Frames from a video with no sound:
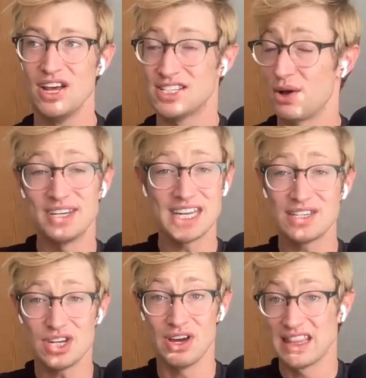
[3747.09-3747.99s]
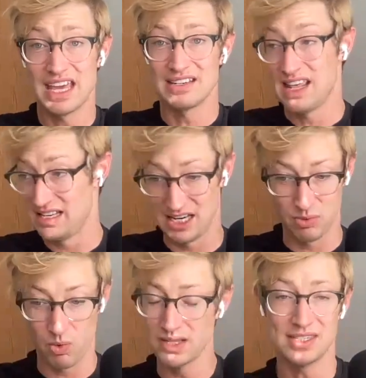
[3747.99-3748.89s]
So it didn't do it. They they did
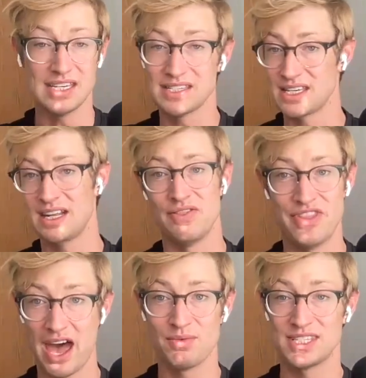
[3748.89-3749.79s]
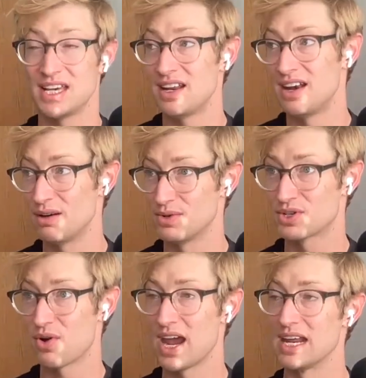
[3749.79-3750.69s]
one season and that was mm-hmm. it, and mm-hmm. it
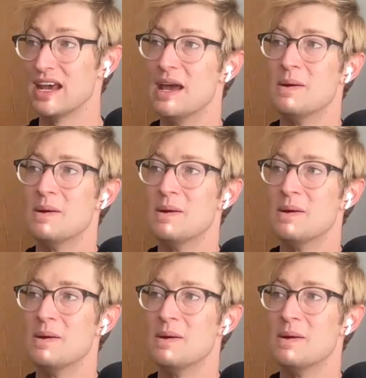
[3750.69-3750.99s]
was great.